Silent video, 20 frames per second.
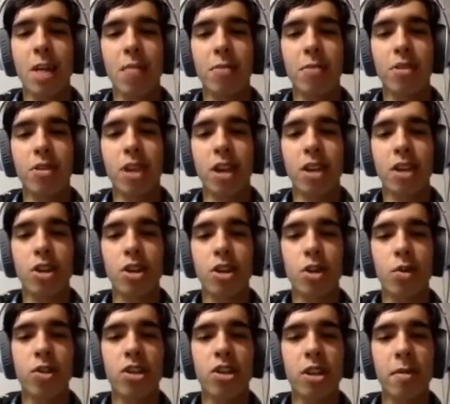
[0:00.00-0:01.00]
I'm just kind of
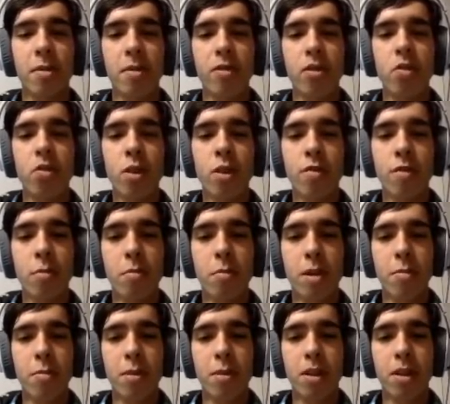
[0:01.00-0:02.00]
showing some of you if it
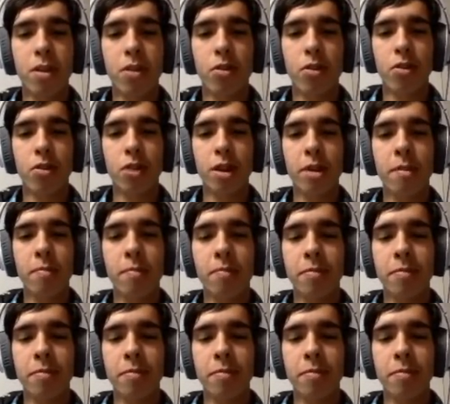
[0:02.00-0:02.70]
might be interesting.